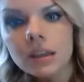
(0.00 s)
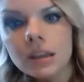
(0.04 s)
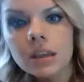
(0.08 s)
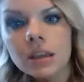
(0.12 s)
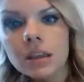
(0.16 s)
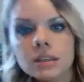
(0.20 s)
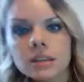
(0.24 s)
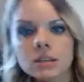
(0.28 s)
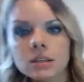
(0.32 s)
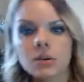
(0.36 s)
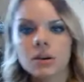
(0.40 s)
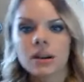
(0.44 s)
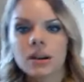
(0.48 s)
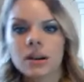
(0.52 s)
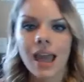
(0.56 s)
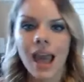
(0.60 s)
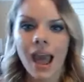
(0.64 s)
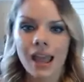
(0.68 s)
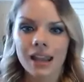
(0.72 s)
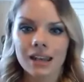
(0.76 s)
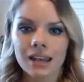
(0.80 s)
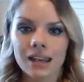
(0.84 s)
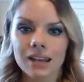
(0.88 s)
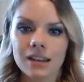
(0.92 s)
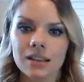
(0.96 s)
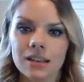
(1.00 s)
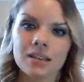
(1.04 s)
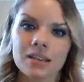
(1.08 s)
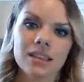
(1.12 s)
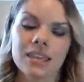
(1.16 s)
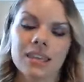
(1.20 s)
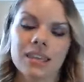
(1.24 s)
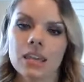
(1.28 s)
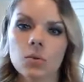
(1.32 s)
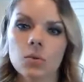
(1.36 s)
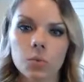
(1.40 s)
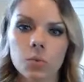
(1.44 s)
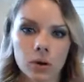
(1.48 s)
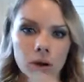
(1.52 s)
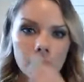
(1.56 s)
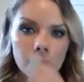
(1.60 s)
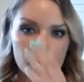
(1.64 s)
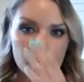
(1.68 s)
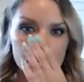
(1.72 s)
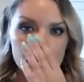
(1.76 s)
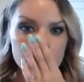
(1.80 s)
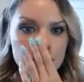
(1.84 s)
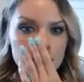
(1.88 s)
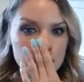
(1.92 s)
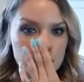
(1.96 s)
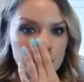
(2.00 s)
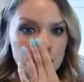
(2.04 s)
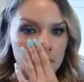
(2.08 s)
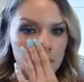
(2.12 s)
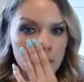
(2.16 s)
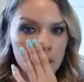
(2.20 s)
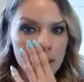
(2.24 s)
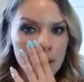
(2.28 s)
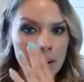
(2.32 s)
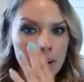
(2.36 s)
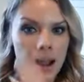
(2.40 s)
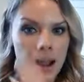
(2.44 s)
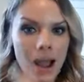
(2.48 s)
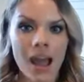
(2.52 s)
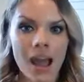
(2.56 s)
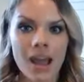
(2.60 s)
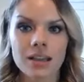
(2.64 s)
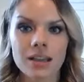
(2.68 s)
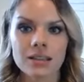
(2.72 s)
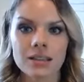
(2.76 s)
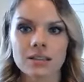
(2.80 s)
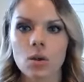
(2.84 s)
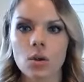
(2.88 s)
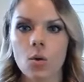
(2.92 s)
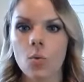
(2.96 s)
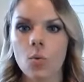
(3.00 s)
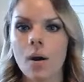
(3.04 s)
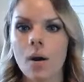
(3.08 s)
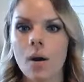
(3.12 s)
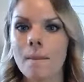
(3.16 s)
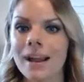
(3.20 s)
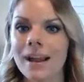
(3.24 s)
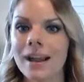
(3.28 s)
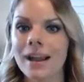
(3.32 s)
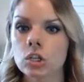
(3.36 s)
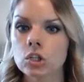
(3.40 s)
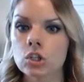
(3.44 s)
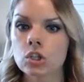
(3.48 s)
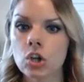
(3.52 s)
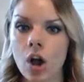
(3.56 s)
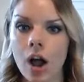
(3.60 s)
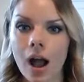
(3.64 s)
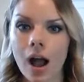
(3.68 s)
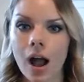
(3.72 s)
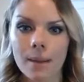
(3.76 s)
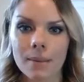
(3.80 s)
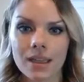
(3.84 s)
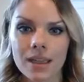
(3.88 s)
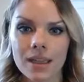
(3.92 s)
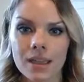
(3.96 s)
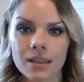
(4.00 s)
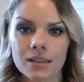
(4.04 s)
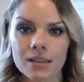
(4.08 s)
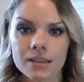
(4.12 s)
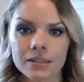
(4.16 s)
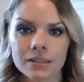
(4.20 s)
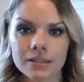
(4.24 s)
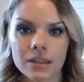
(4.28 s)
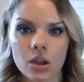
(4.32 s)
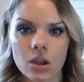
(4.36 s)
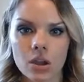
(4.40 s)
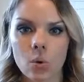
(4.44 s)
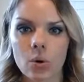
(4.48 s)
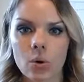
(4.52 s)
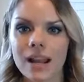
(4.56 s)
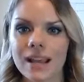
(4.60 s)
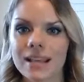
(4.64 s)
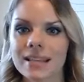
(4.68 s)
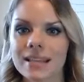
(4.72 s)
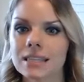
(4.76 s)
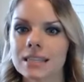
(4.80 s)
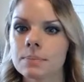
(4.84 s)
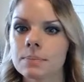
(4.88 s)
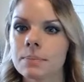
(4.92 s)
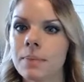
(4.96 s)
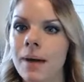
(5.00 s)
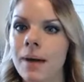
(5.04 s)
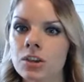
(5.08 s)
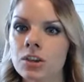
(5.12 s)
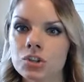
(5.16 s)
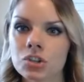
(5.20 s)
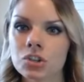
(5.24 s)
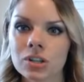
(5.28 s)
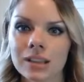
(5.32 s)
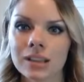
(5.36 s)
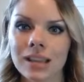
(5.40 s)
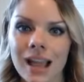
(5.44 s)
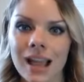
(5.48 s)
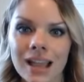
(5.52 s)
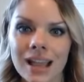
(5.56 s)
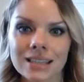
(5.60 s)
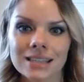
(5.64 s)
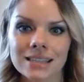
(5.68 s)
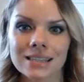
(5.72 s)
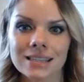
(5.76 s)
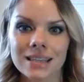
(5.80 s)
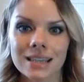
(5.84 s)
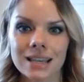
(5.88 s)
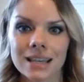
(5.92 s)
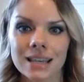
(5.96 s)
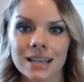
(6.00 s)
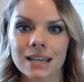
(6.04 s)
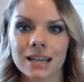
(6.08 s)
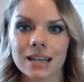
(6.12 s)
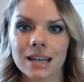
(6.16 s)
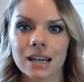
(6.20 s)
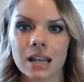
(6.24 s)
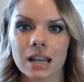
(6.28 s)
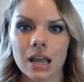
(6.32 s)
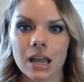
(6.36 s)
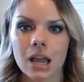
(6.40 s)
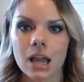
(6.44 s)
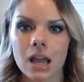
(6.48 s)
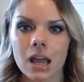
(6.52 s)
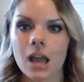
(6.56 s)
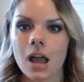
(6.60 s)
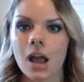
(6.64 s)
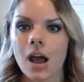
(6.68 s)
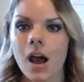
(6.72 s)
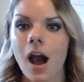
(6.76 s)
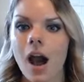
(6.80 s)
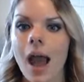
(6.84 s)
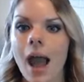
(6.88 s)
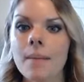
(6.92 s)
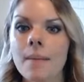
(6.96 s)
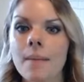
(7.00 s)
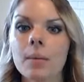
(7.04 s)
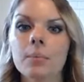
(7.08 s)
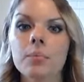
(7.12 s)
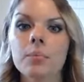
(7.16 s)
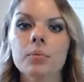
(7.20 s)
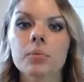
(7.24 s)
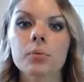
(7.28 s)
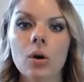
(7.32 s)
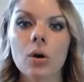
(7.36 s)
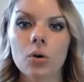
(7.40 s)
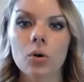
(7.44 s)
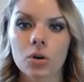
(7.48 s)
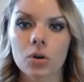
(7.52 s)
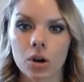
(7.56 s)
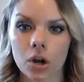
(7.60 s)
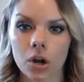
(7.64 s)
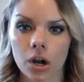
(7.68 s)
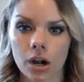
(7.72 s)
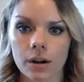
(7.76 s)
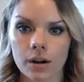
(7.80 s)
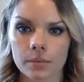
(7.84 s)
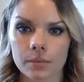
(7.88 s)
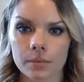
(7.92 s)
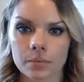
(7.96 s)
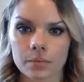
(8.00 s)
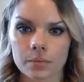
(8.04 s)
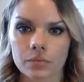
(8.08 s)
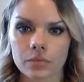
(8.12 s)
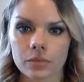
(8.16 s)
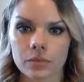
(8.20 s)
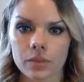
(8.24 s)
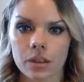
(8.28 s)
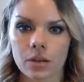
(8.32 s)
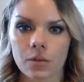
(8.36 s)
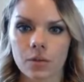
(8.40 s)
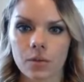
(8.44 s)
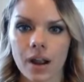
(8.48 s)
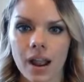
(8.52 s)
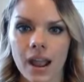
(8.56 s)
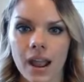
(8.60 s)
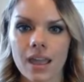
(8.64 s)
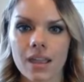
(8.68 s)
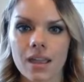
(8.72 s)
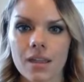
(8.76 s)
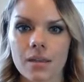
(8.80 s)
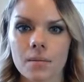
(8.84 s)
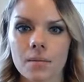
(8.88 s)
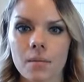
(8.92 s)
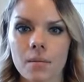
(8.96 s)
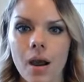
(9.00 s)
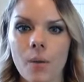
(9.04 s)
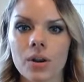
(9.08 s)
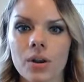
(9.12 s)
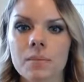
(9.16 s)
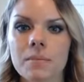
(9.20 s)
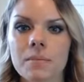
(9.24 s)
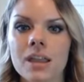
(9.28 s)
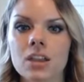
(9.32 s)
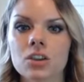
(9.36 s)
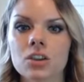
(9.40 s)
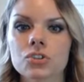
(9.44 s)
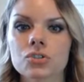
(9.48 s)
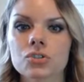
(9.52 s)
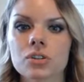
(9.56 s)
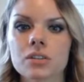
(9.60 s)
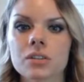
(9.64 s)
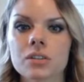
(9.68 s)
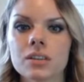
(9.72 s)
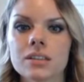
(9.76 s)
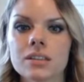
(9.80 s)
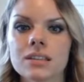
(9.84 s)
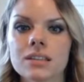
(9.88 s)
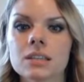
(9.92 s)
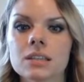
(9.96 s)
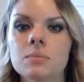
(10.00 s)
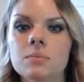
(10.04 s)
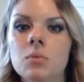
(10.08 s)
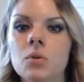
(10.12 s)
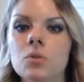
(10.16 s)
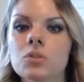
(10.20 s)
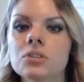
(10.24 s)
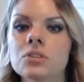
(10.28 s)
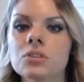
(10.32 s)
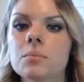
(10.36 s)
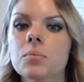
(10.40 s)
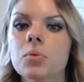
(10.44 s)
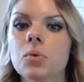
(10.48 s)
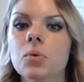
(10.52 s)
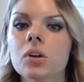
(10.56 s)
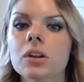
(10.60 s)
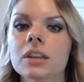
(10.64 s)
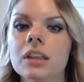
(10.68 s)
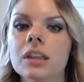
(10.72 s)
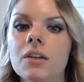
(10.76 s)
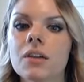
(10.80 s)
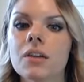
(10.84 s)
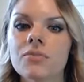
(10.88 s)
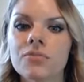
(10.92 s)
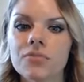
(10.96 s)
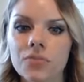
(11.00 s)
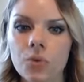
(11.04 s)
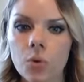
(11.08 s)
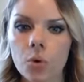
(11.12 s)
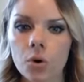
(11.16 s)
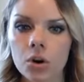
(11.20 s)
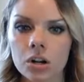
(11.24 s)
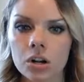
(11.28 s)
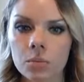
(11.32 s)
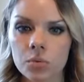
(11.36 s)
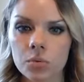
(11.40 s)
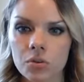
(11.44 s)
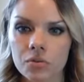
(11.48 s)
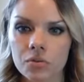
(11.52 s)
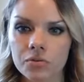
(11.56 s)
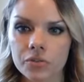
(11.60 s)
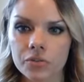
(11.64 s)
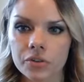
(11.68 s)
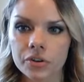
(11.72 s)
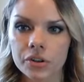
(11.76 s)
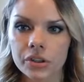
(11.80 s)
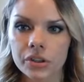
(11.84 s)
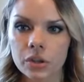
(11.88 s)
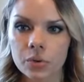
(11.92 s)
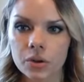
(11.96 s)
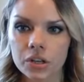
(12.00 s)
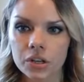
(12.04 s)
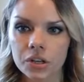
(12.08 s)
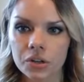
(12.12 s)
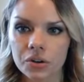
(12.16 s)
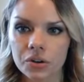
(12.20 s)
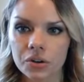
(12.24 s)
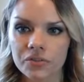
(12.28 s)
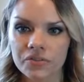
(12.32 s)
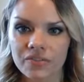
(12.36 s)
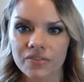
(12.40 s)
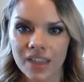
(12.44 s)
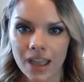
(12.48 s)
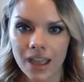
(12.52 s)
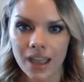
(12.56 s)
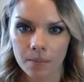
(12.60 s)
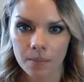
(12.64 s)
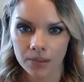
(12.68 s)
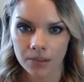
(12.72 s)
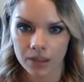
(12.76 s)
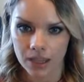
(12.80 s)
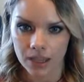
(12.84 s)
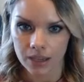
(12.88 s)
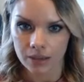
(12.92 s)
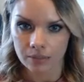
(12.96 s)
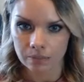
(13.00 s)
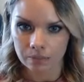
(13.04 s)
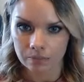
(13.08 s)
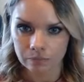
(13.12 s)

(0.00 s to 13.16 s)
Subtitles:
So again, key words for you guys, what my job is, what I specialize in. I'm a broker, right? I want to make sure this is most importantly affordable for you and your family.